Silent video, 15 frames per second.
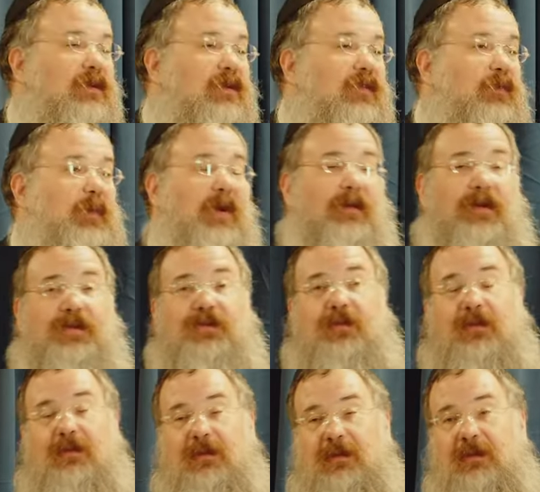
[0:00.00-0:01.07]

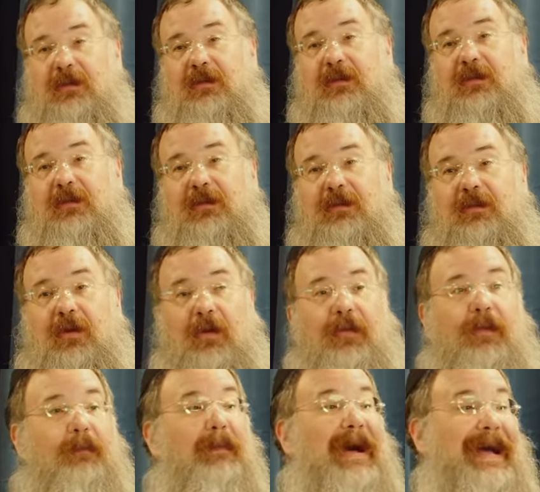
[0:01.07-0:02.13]
spiritual called
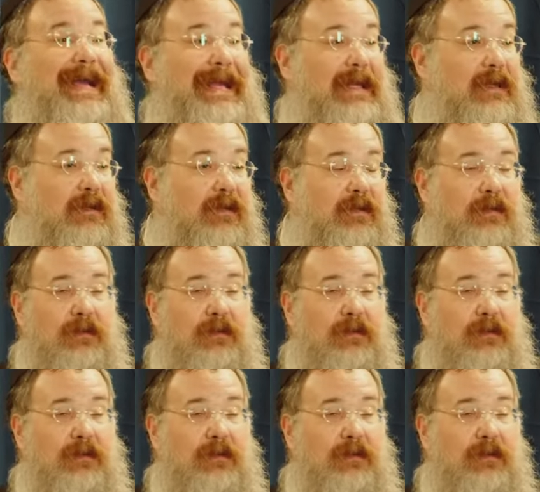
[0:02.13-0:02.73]
the mind